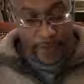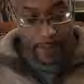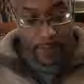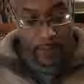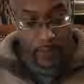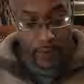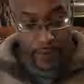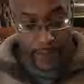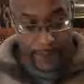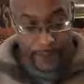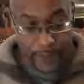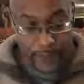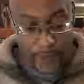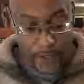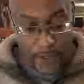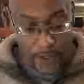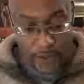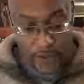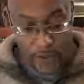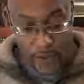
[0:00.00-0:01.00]
important.
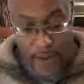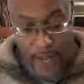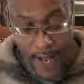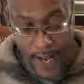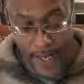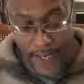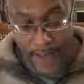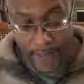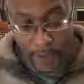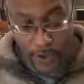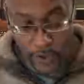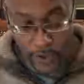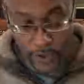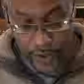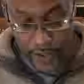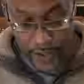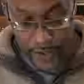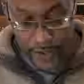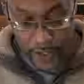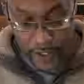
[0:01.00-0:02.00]
So I am
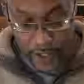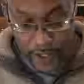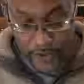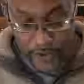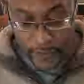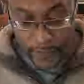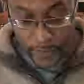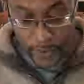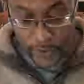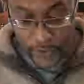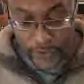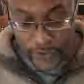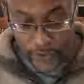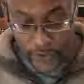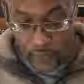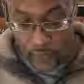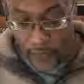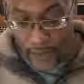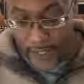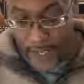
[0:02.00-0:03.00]
hurting the other
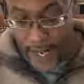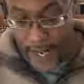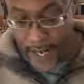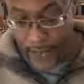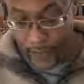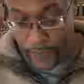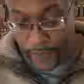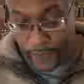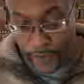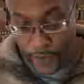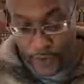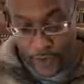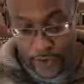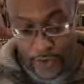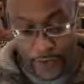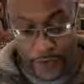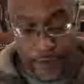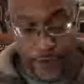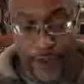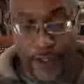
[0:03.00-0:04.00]
person when I refuse
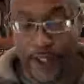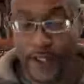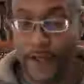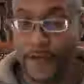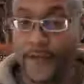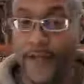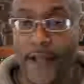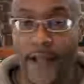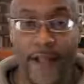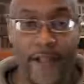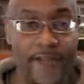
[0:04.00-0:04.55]
to forgive.